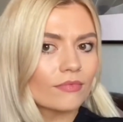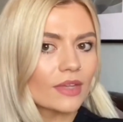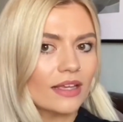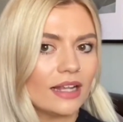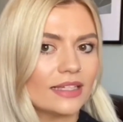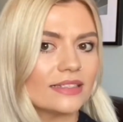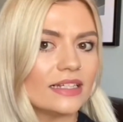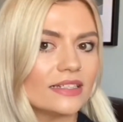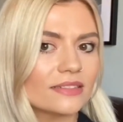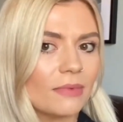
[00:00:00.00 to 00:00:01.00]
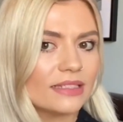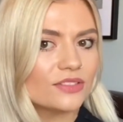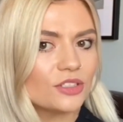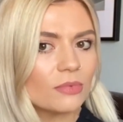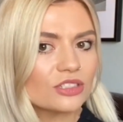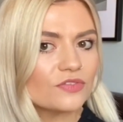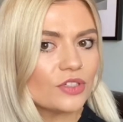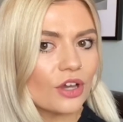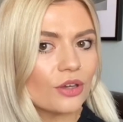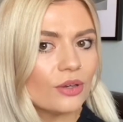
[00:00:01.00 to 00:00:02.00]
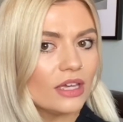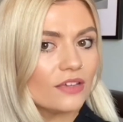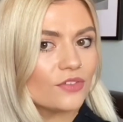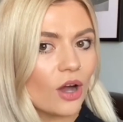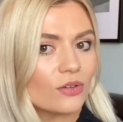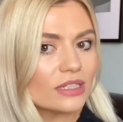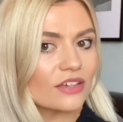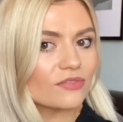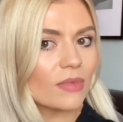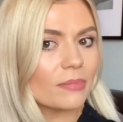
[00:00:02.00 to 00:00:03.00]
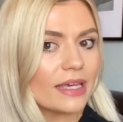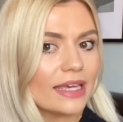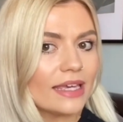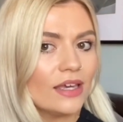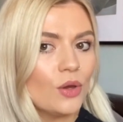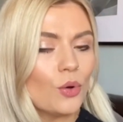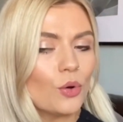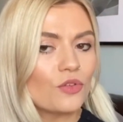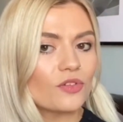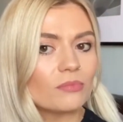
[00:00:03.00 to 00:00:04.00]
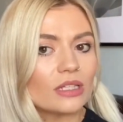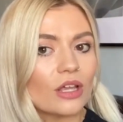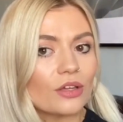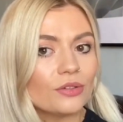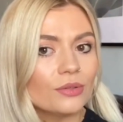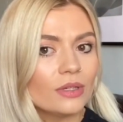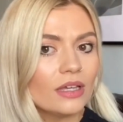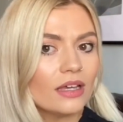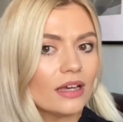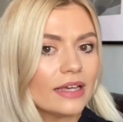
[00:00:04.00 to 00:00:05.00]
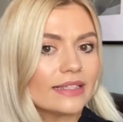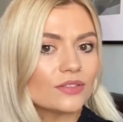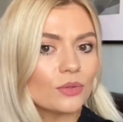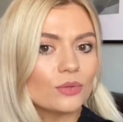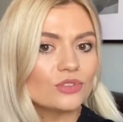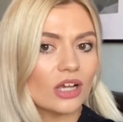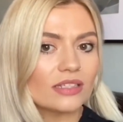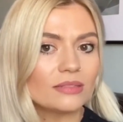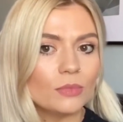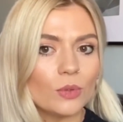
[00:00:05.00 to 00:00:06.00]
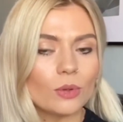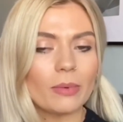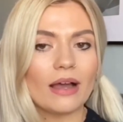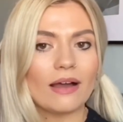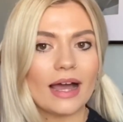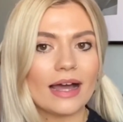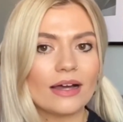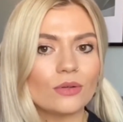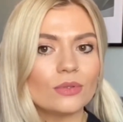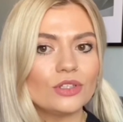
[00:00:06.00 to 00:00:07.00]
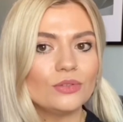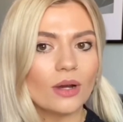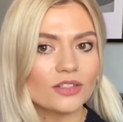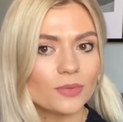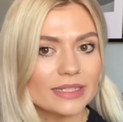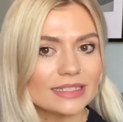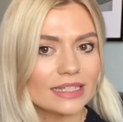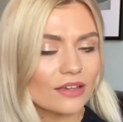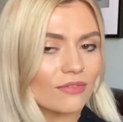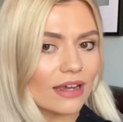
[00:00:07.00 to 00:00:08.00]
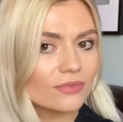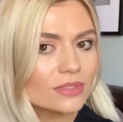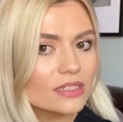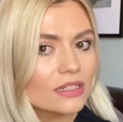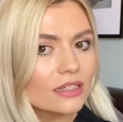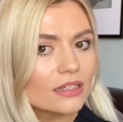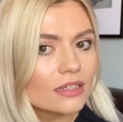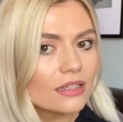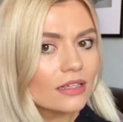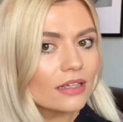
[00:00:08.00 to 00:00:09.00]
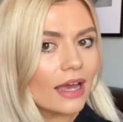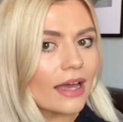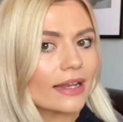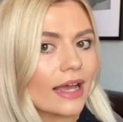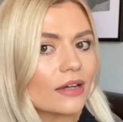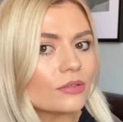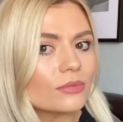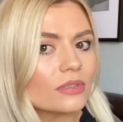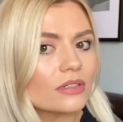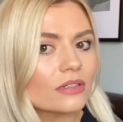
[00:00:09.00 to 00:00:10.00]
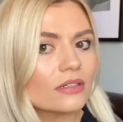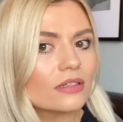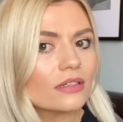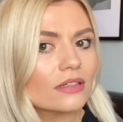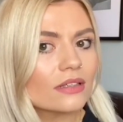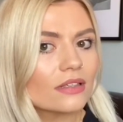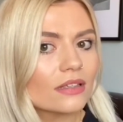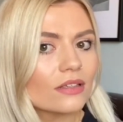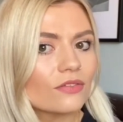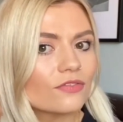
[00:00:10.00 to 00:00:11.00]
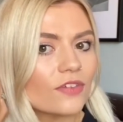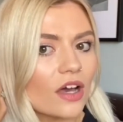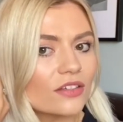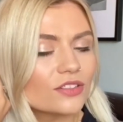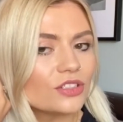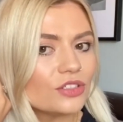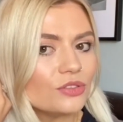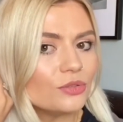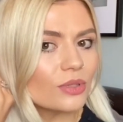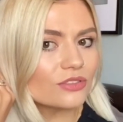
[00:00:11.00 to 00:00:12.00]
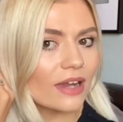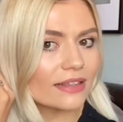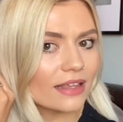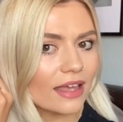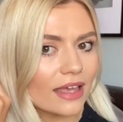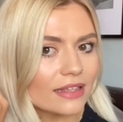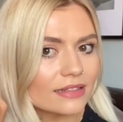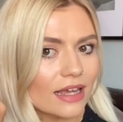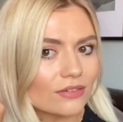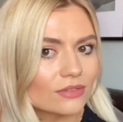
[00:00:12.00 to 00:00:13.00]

Like I said, it doesn't matter too much if you're holding it from up here or from below. It's all just more about how you are twisting it round and how fast you drag the hair down.